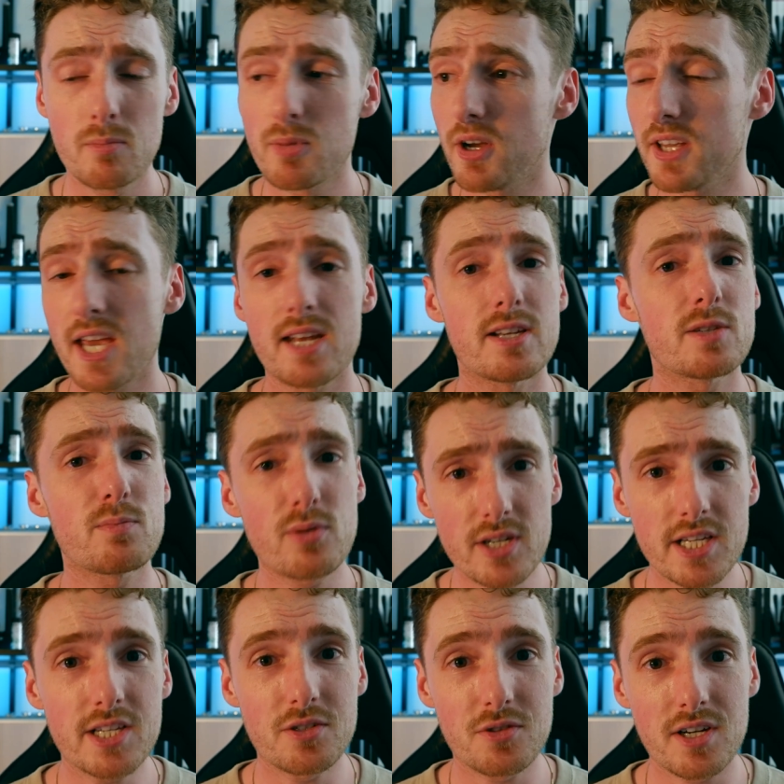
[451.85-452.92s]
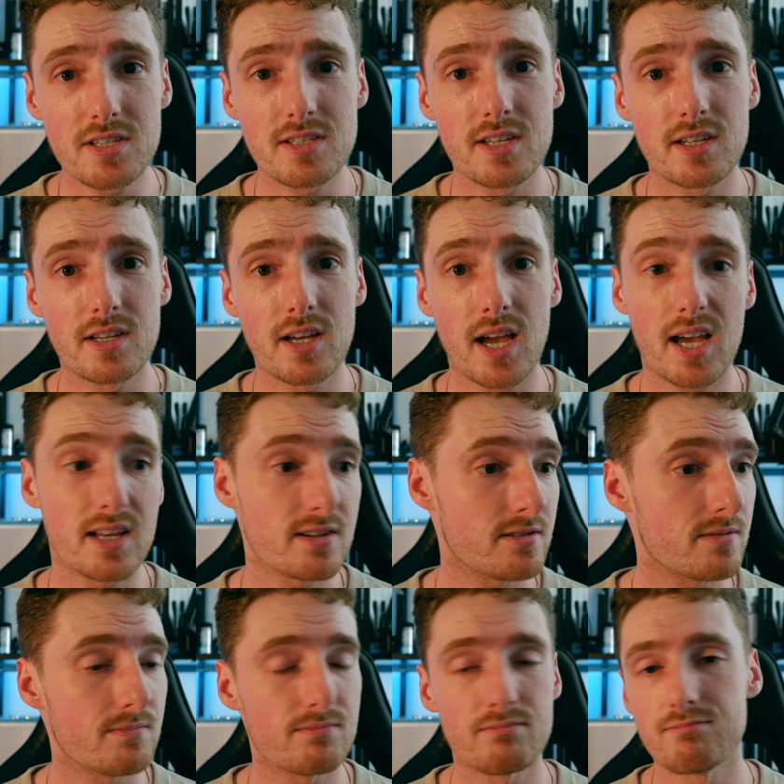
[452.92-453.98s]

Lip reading: but again, it's pretty interesting, and